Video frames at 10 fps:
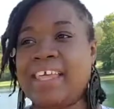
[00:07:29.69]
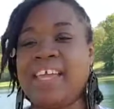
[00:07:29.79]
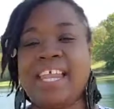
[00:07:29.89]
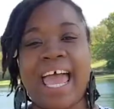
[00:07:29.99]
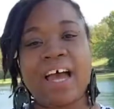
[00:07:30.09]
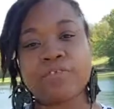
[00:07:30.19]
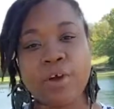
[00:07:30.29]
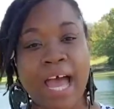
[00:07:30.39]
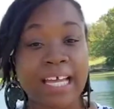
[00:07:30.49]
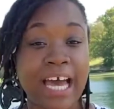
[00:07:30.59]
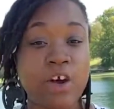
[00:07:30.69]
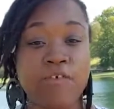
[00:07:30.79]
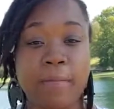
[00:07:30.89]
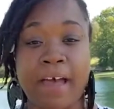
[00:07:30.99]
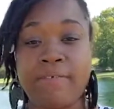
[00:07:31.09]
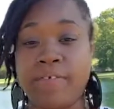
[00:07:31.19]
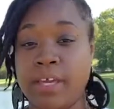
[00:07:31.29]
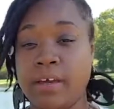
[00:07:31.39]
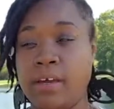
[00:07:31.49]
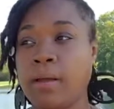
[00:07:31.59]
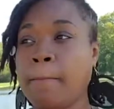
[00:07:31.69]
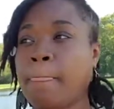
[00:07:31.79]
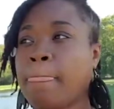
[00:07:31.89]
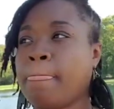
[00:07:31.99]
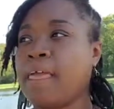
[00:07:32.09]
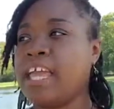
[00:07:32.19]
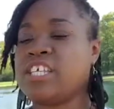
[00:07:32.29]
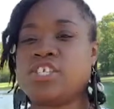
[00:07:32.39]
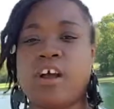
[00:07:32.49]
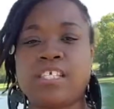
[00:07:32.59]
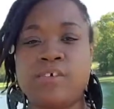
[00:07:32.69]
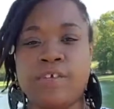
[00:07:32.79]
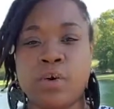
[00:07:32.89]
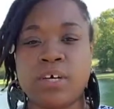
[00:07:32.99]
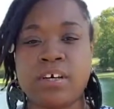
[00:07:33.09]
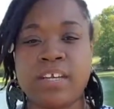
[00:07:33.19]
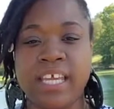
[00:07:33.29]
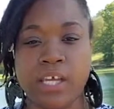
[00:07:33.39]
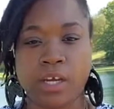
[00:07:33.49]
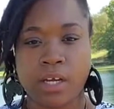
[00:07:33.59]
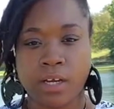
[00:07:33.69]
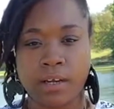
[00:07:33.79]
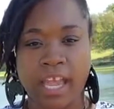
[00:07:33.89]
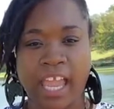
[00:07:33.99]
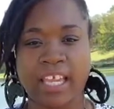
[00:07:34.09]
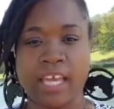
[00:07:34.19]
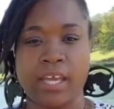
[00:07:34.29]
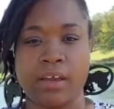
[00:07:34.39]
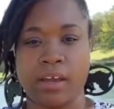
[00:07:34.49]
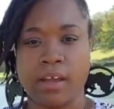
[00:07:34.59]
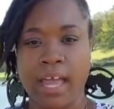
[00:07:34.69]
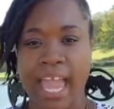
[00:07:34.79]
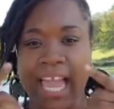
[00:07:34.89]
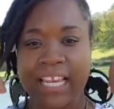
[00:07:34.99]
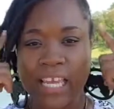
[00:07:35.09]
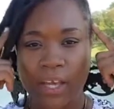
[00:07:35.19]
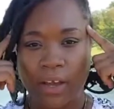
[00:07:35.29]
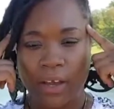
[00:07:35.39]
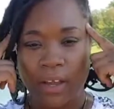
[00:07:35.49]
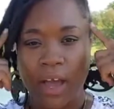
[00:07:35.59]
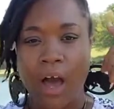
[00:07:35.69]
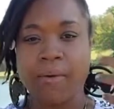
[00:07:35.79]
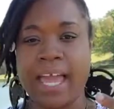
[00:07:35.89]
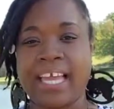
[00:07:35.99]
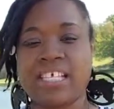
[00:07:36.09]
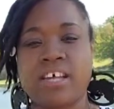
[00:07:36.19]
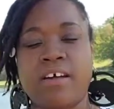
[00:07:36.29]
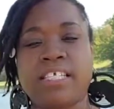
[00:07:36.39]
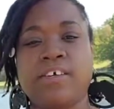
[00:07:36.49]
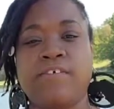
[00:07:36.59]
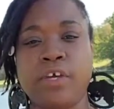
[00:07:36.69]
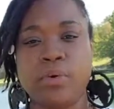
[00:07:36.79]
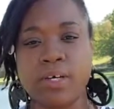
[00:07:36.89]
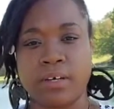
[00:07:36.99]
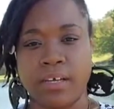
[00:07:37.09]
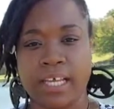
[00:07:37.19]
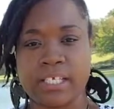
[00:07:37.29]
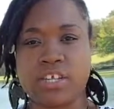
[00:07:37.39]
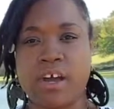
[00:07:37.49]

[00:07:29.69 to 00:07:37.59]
And then after I got over my fear, it started to feel good here and here and here. Okay, it started to feel good. I